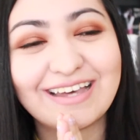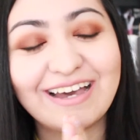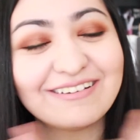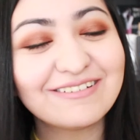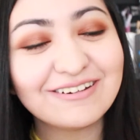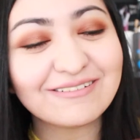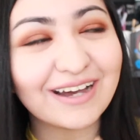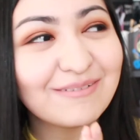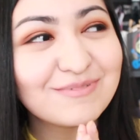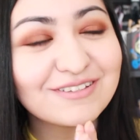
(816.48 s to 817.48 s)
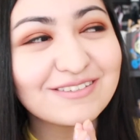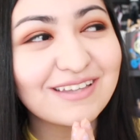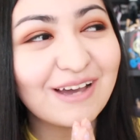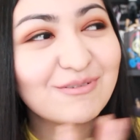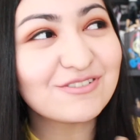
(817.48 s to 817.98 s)
I don't know,
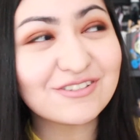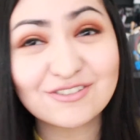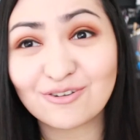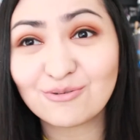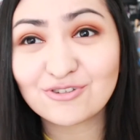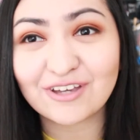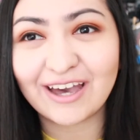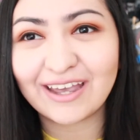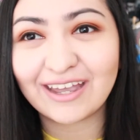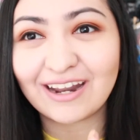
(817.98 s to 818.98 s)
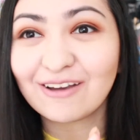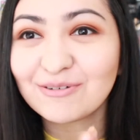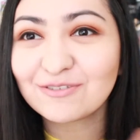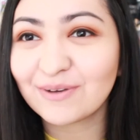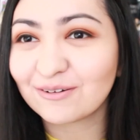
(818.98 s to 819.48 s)
I was just so shy and I
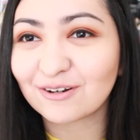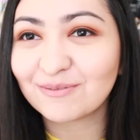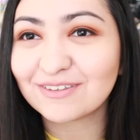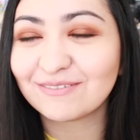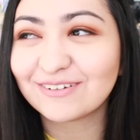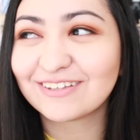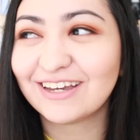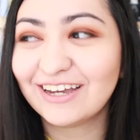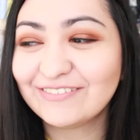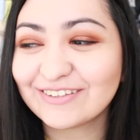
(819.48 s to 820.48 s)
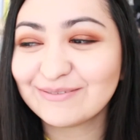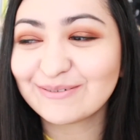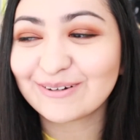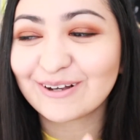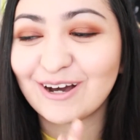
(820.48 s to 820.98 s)
always felt nervous every time
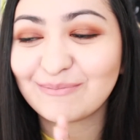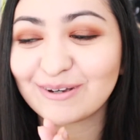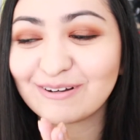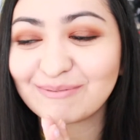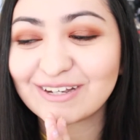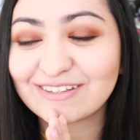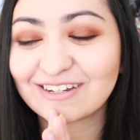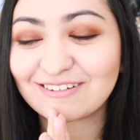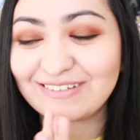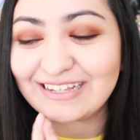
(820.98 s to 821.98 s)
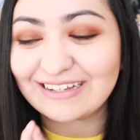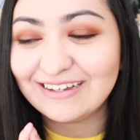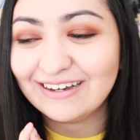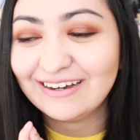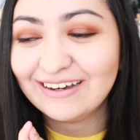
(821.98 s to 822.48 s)
someone would comment on my channel. I'd be like,
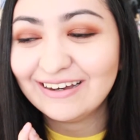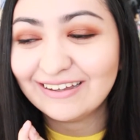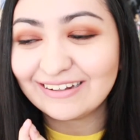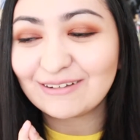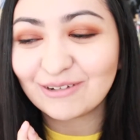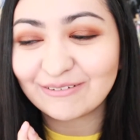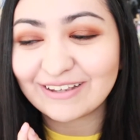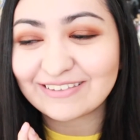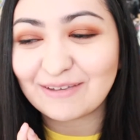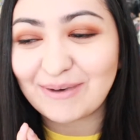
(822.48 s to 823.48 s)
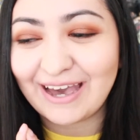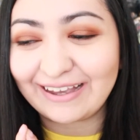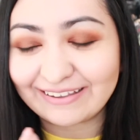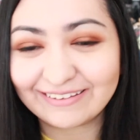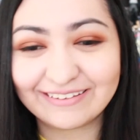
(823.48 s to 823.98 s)
like what do I say
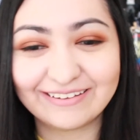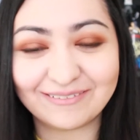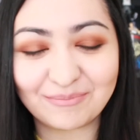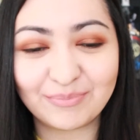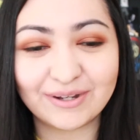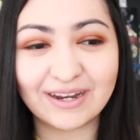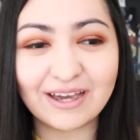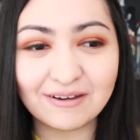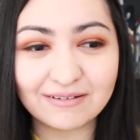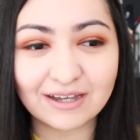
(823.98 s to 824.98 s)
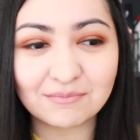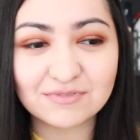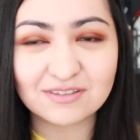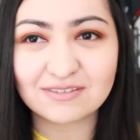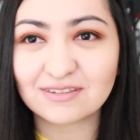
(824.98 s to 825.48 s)
back? But now
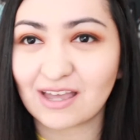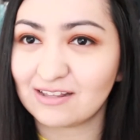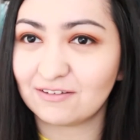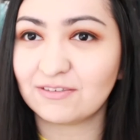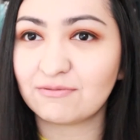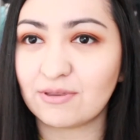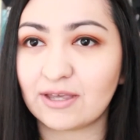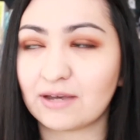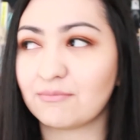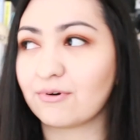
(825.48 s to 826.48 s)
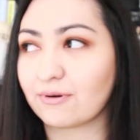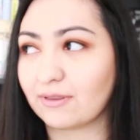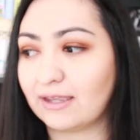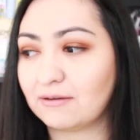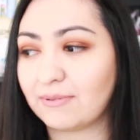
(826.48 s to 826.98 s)
I definitely feel like I'm more
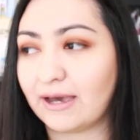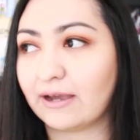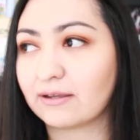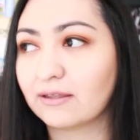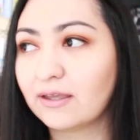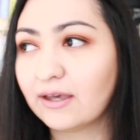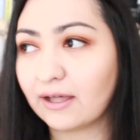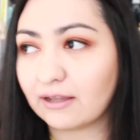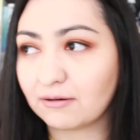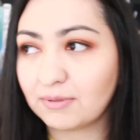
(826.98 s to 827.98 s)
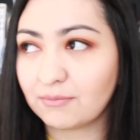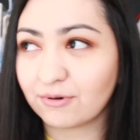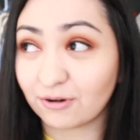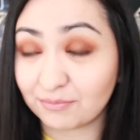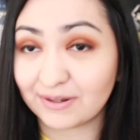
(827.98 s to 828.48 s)
laid back, a little bit
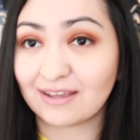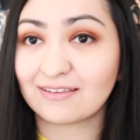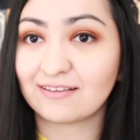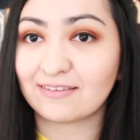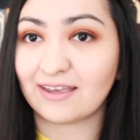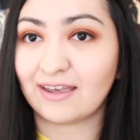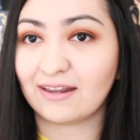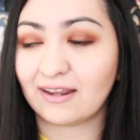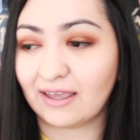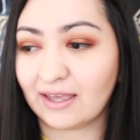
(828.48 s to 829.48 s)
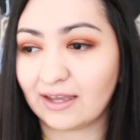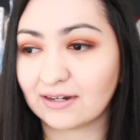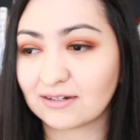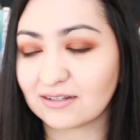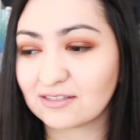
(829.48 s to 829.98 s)
more open as I said,
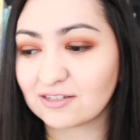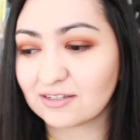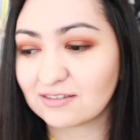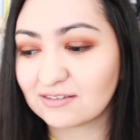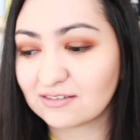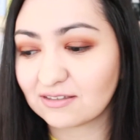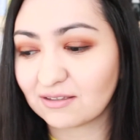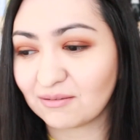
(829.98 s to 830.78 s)
and just